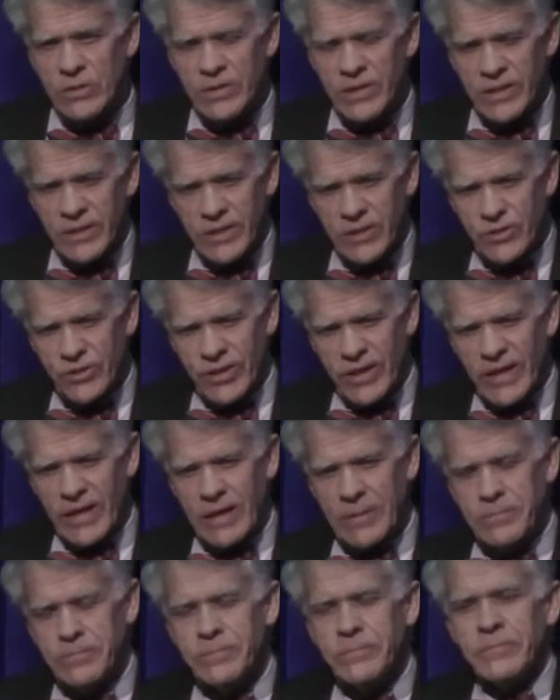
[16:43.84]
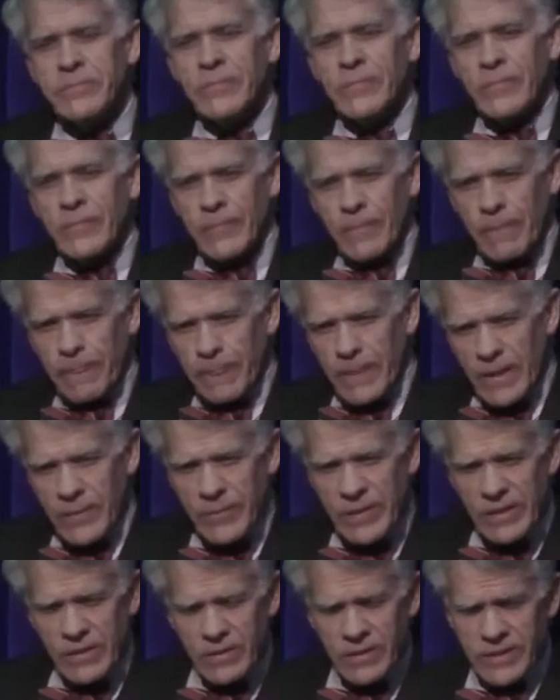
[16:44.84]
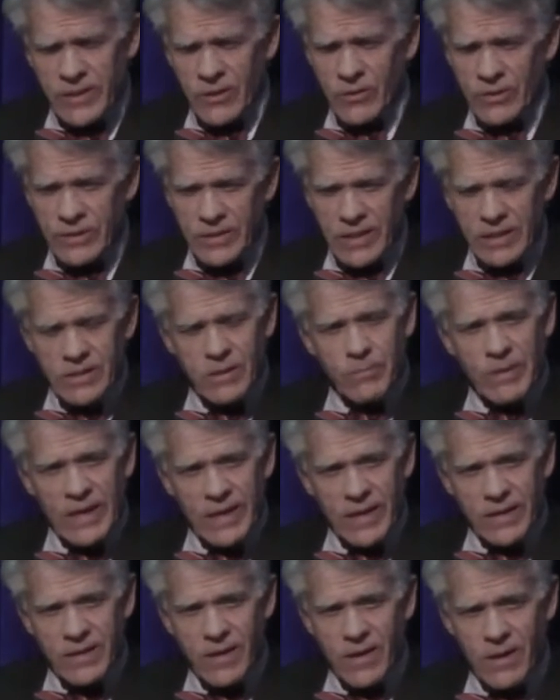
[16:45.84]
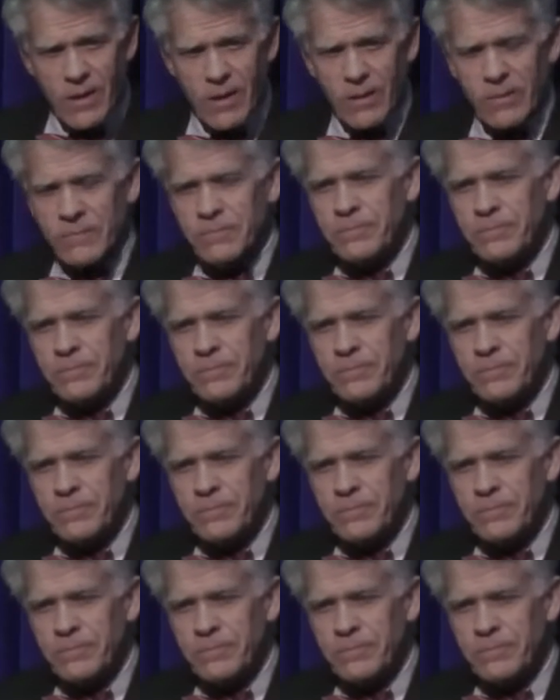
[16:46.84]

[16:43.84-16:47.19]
get a job, immediately go in debt to buy a car,